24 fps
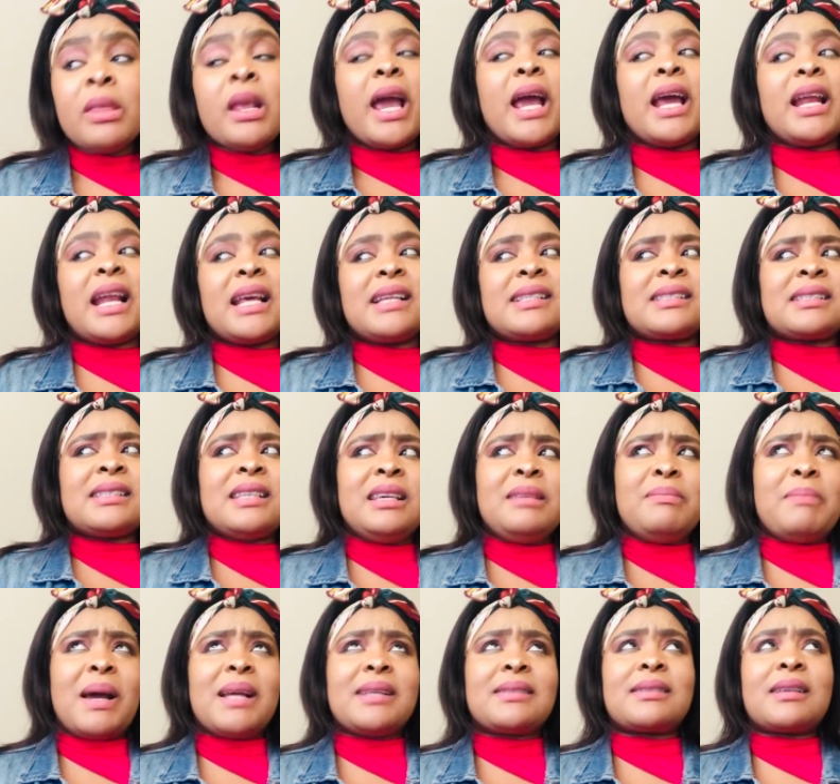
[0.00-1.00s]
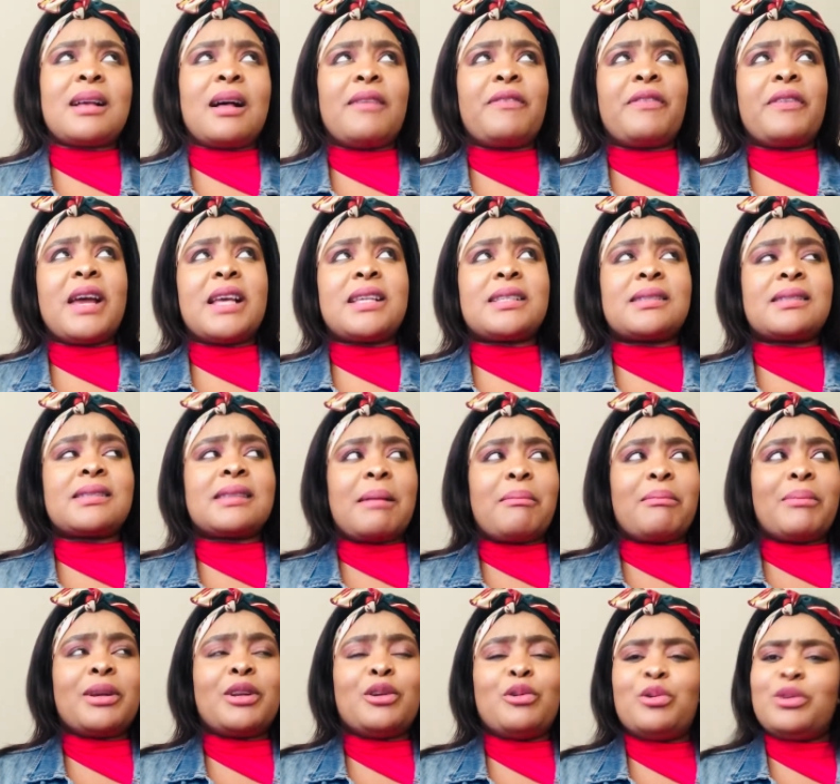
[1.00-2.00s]
And I see myself as
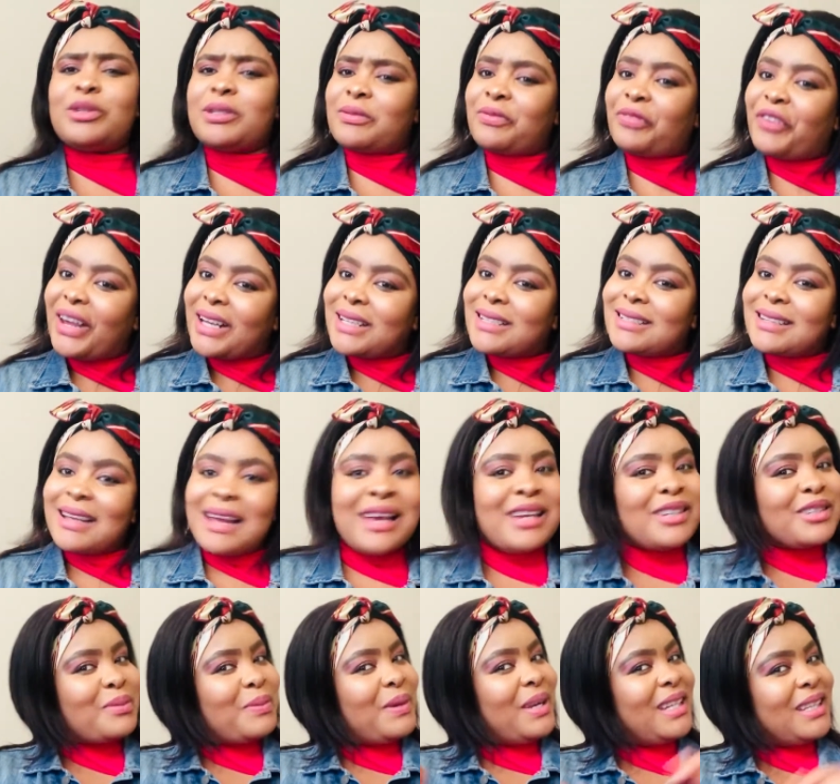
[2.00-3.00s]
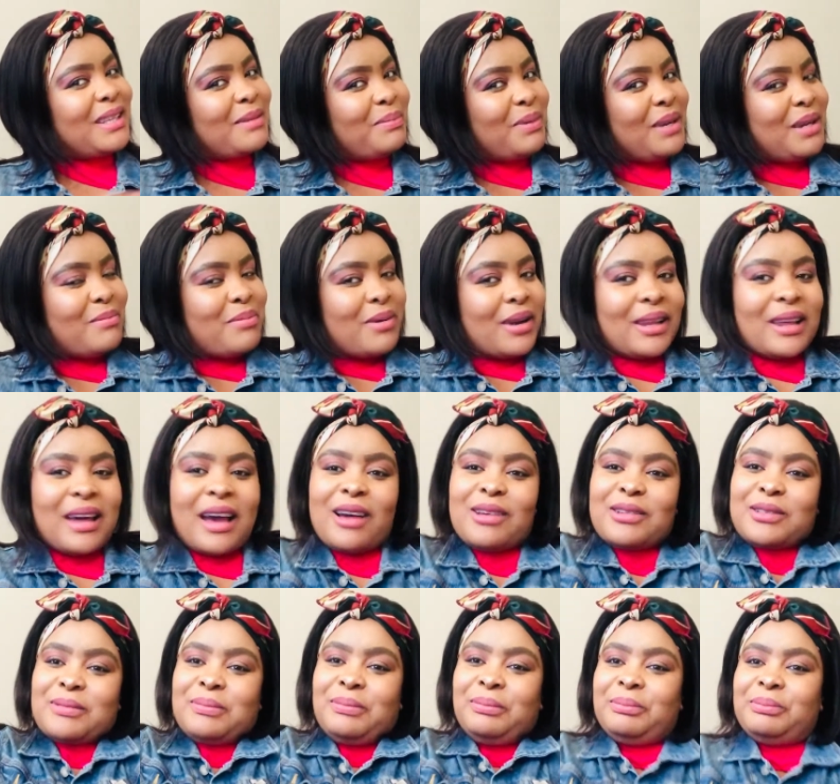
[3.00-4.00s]
somebody who's fit to be in the Big Brother
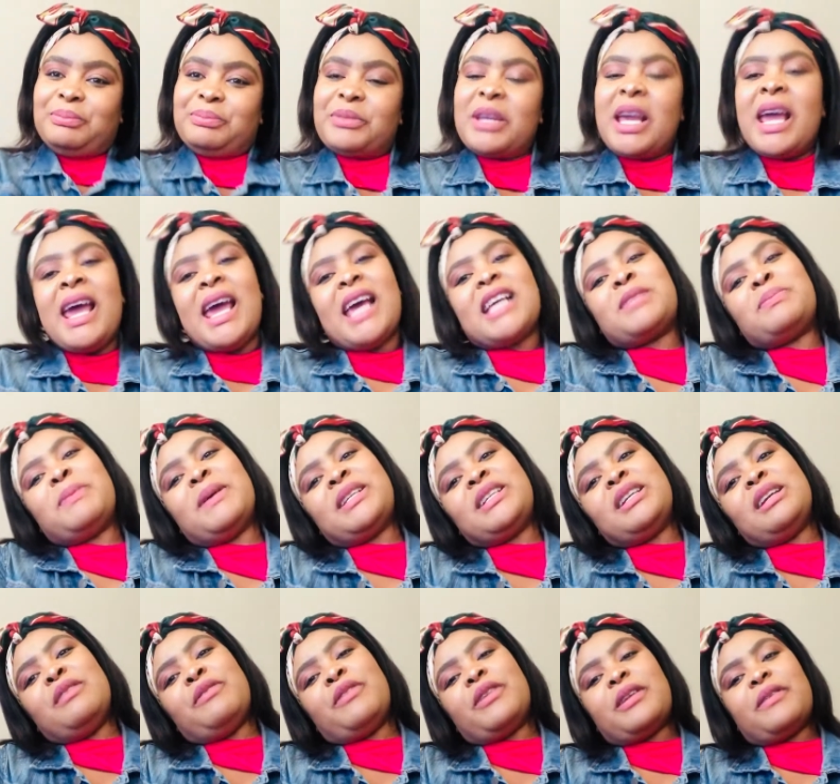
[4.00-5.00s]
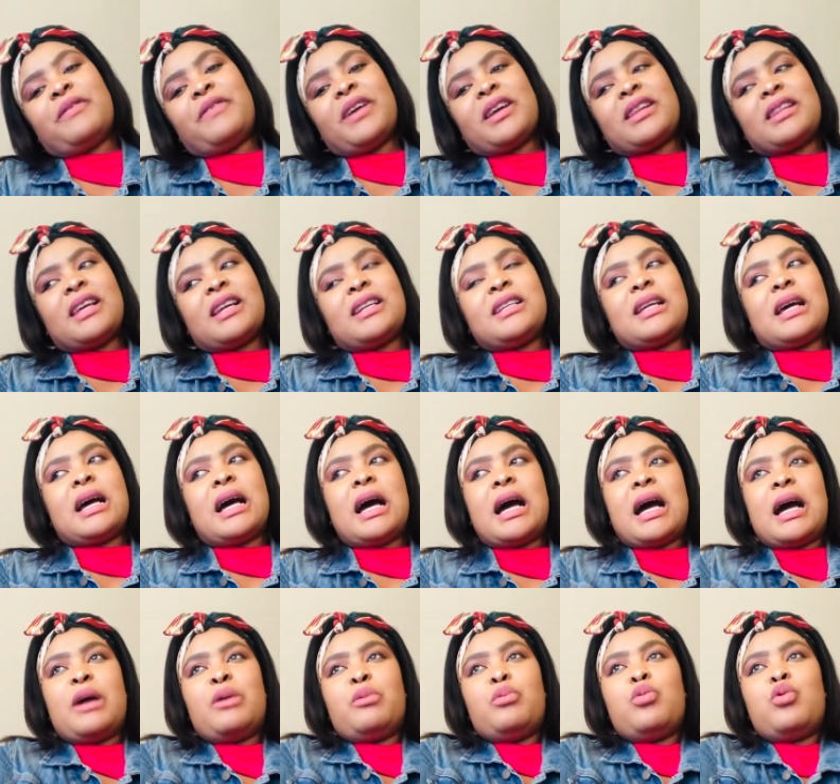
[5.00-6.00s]
house, especially for the fact that
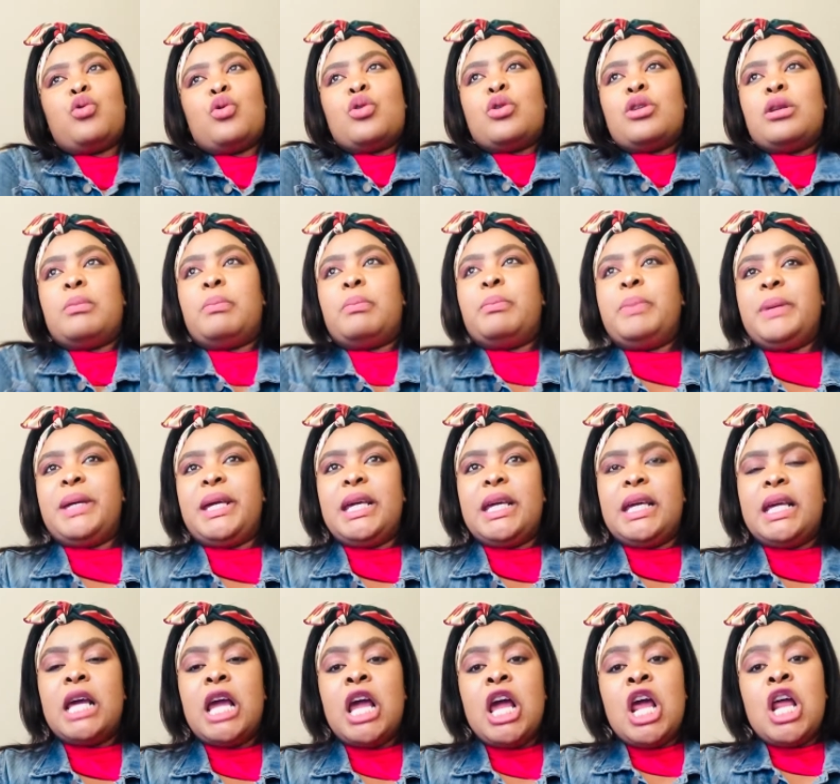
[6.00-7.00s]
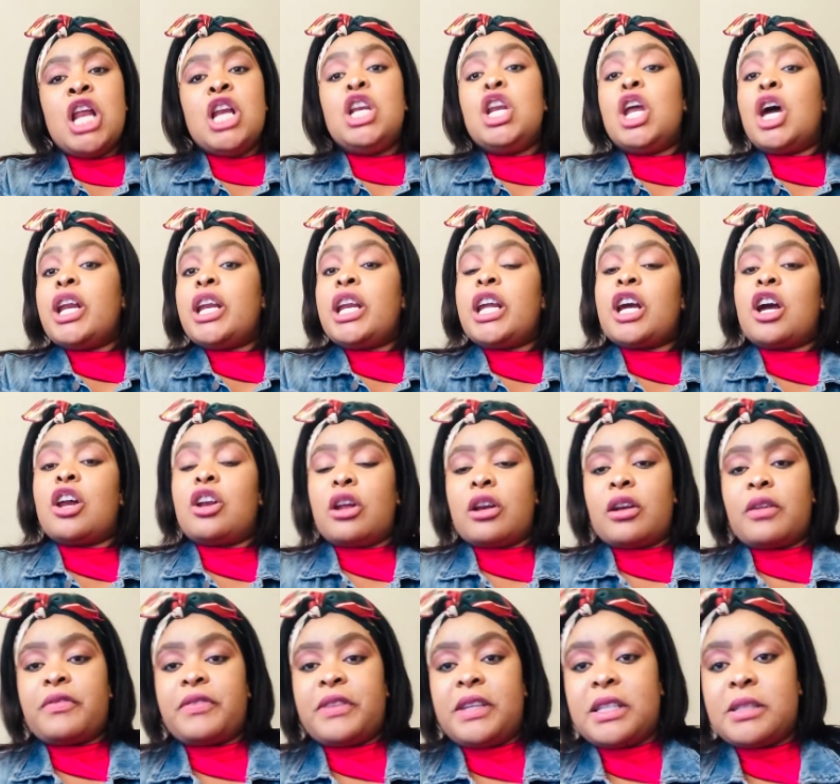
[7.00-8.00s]
I will be learning a lot
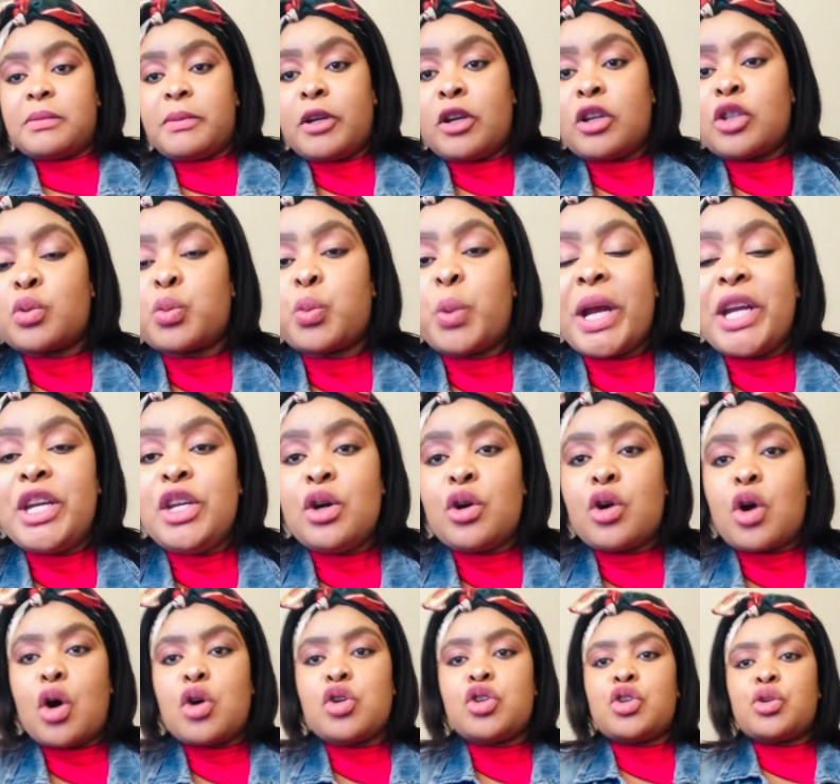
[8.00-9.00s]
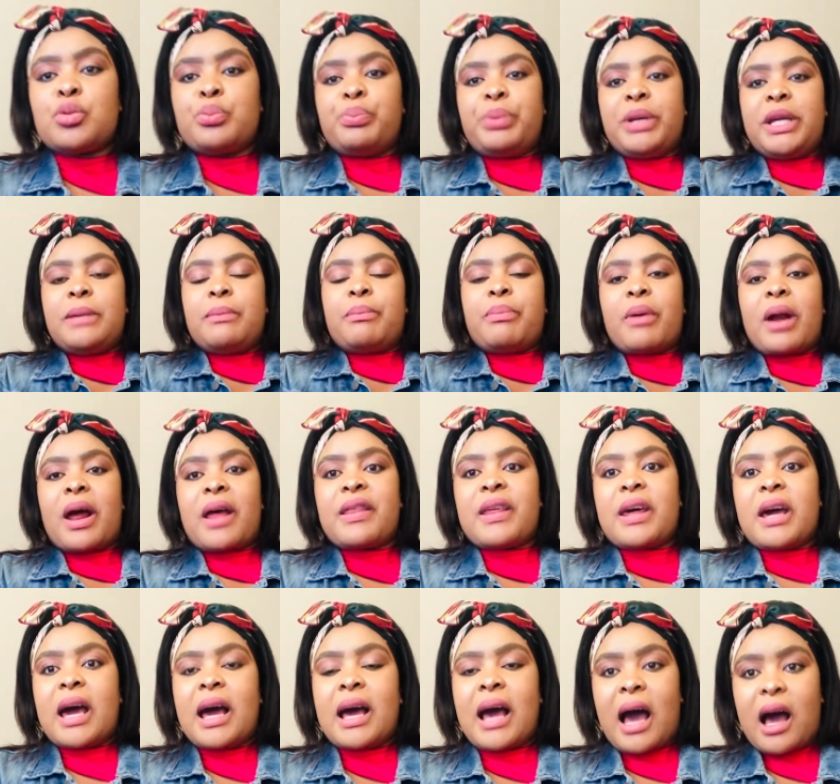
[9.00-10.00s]
of things, because when you go to Big
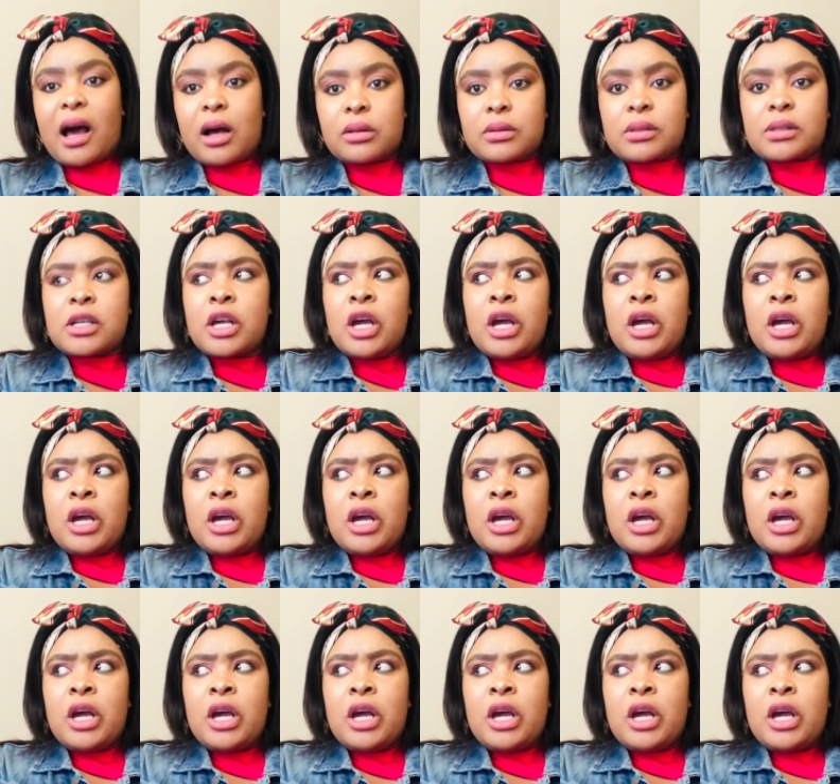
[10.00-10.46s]
Brother house,